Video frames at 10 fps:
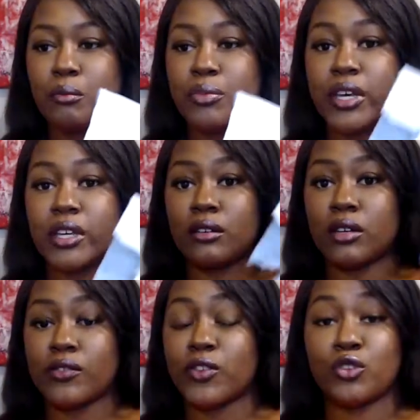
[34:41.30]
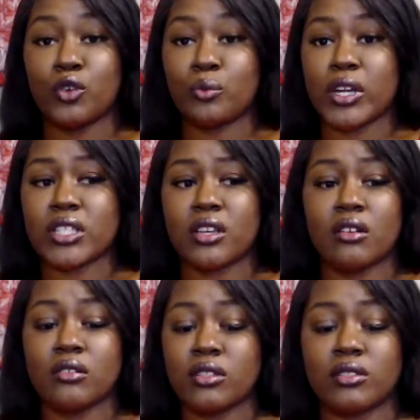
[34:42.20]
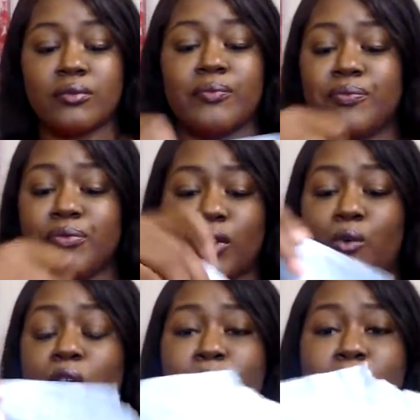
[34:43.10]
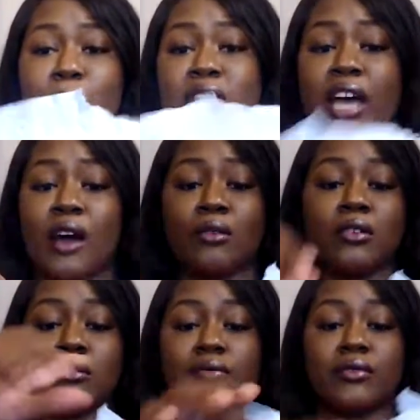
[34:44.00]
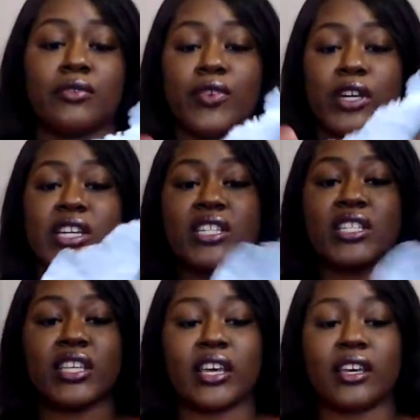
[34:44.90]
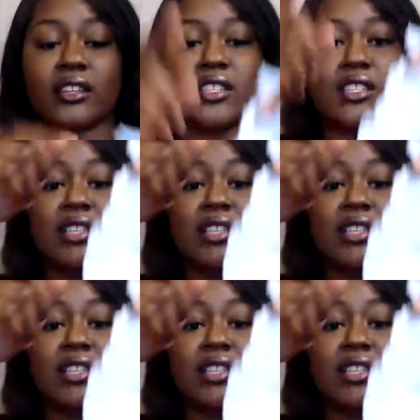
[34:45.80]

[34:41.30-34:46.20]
But if you're doing press-ons, one paper towel for each set. This